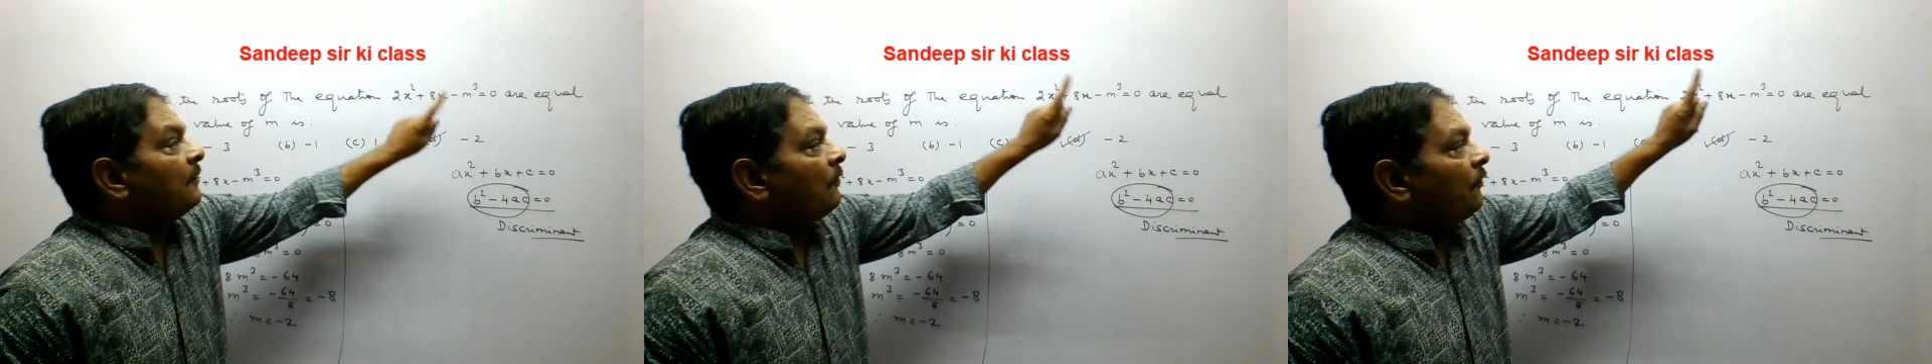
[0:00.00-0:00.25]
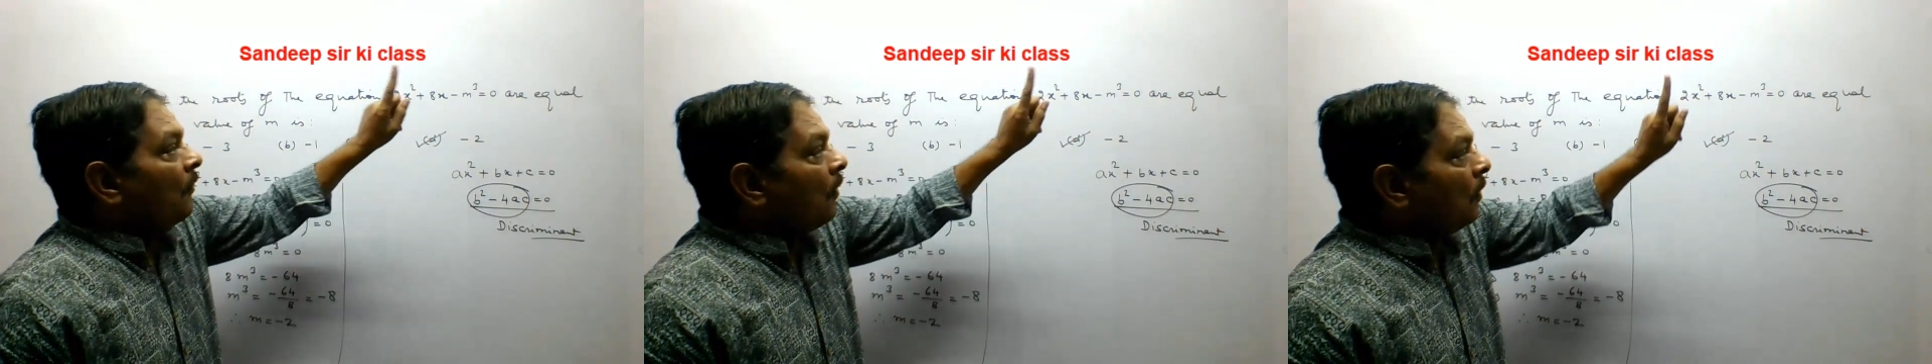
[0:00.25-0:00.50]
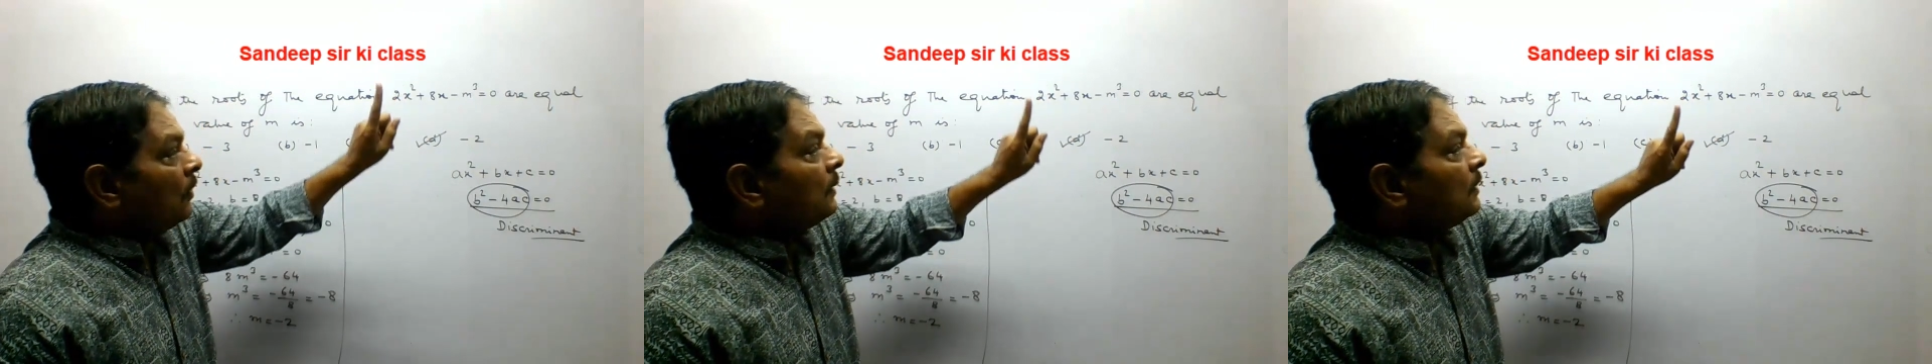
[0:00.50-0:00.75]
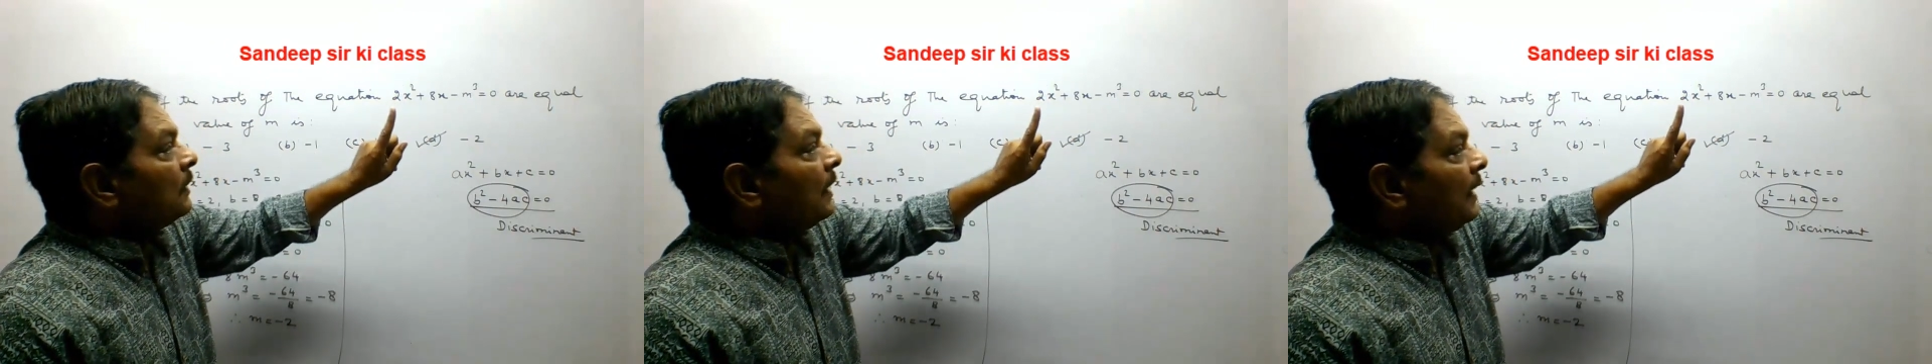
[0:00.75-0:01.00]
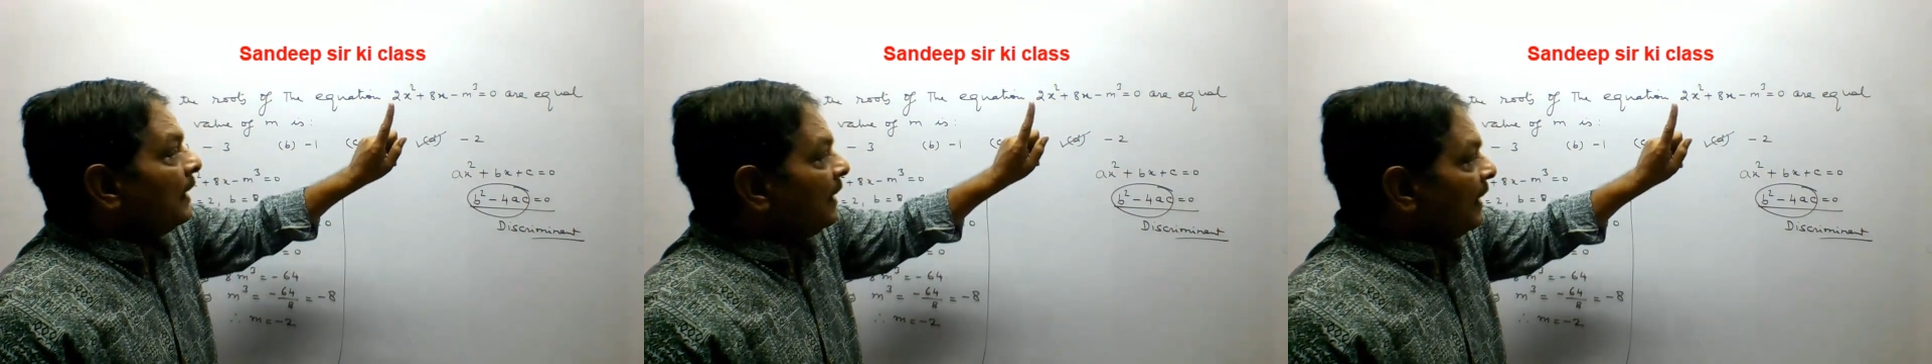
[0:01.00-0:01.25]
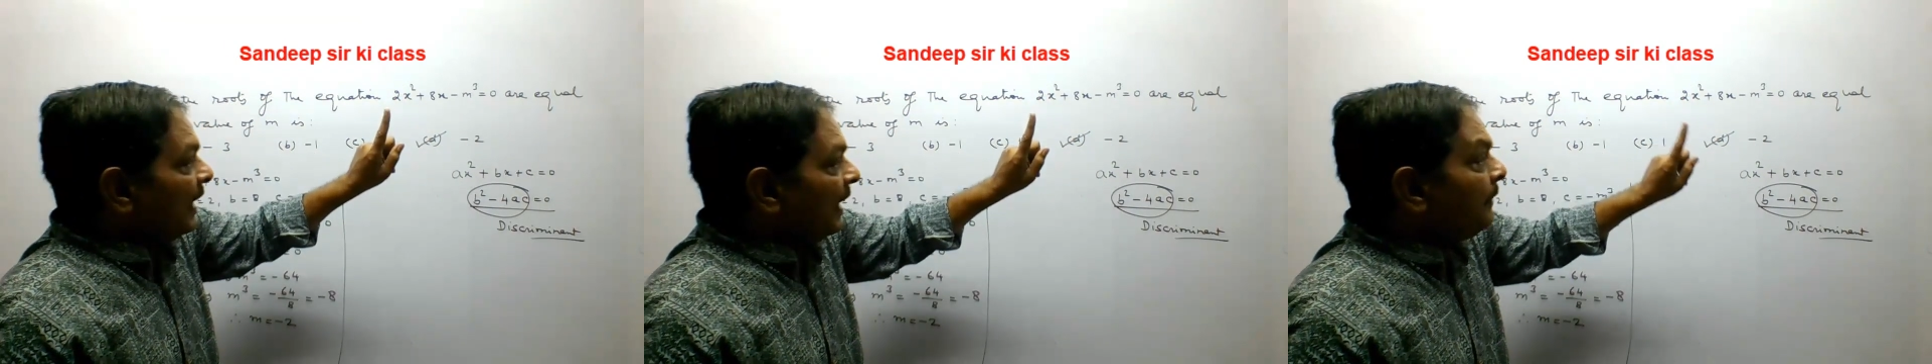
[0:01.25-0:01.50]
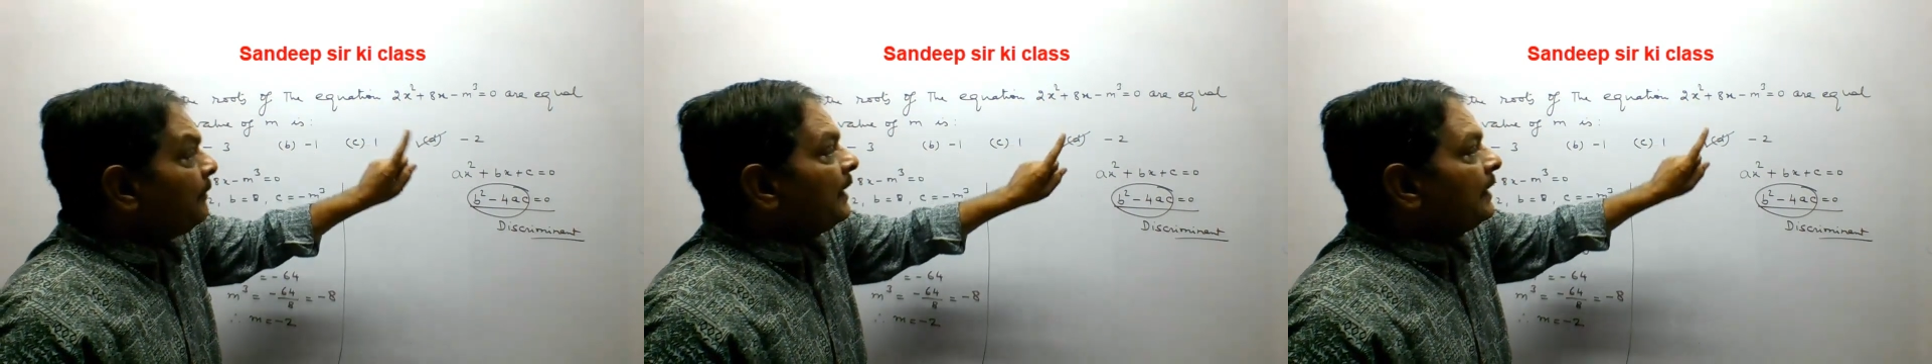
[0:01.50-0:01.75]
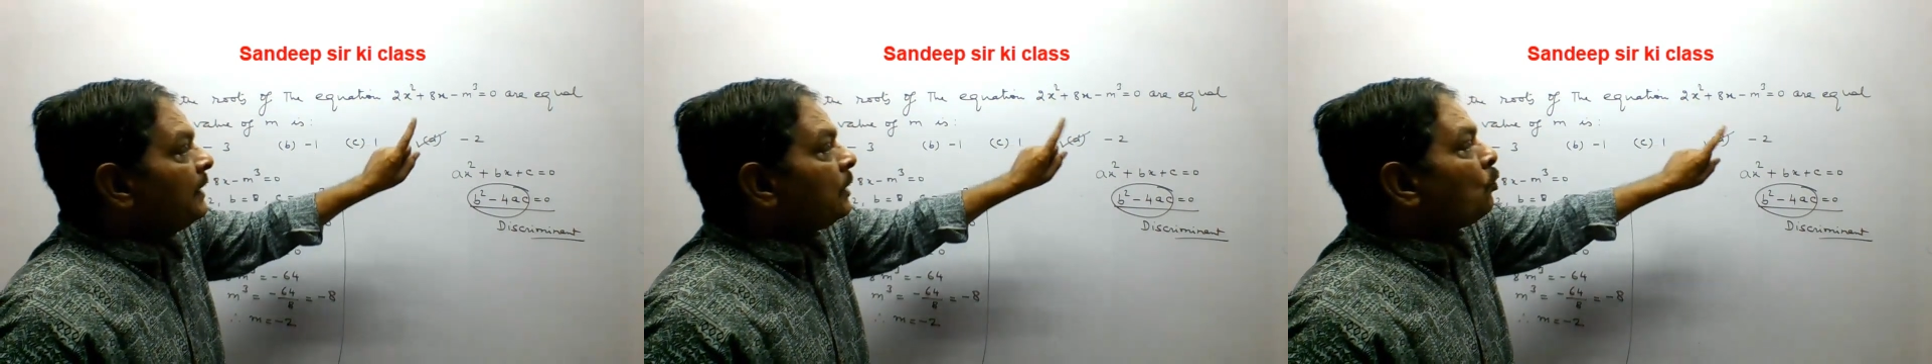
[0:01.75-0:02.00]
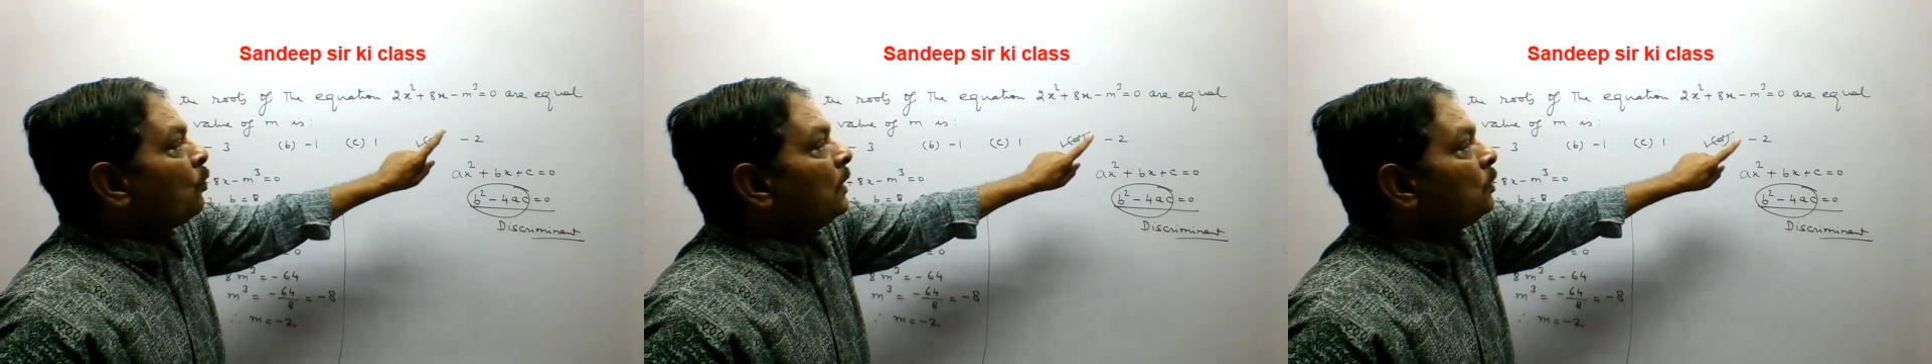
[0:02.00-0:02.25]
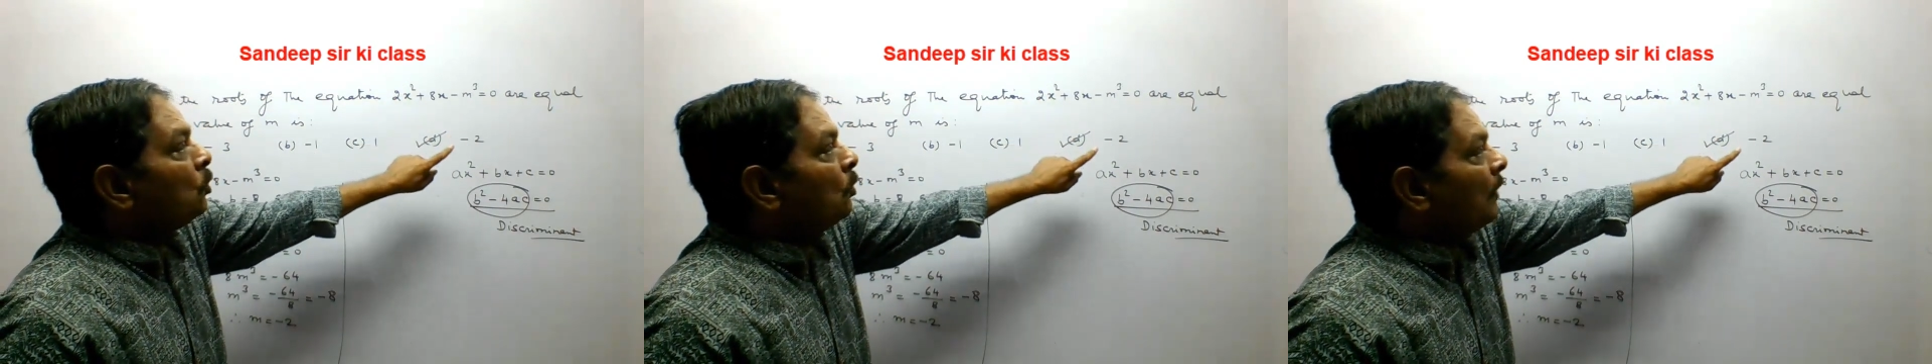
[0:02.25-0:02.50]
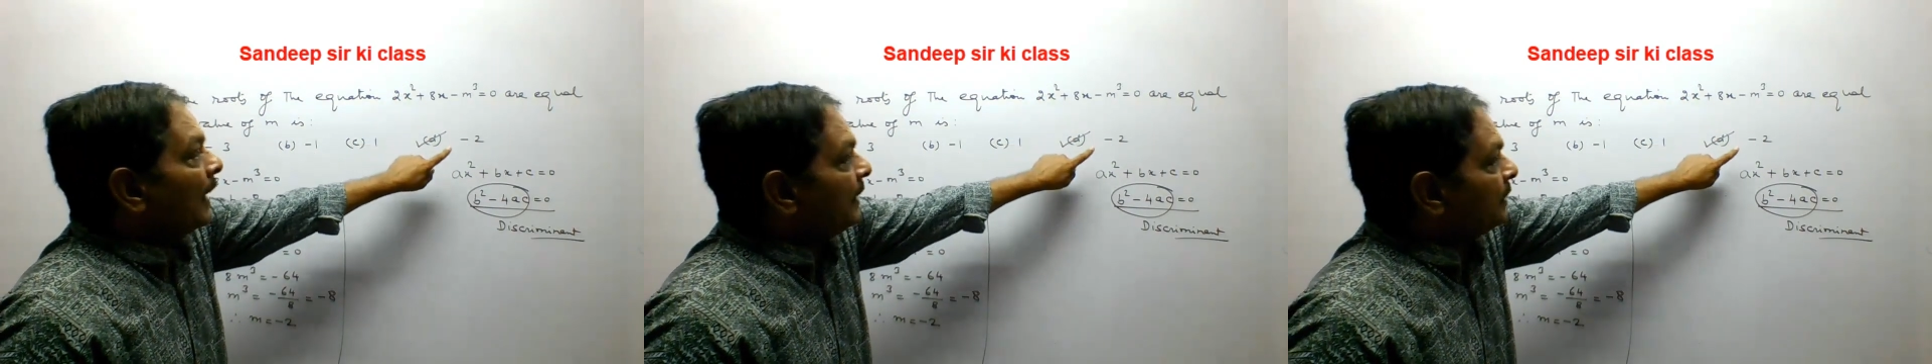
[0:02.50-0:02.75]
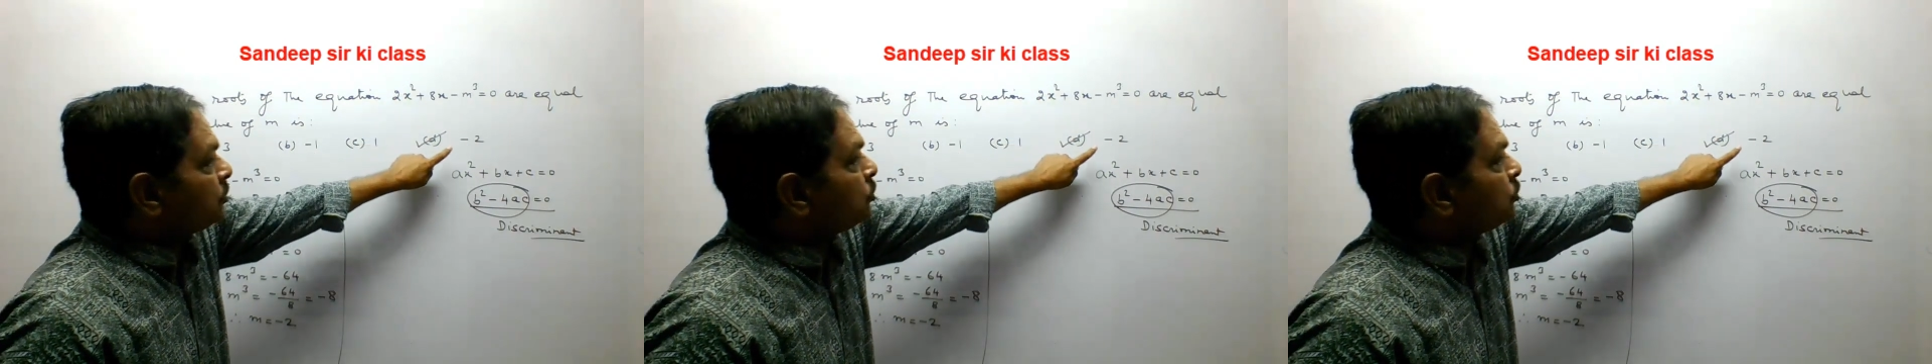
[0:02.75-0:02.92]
for m equal to minus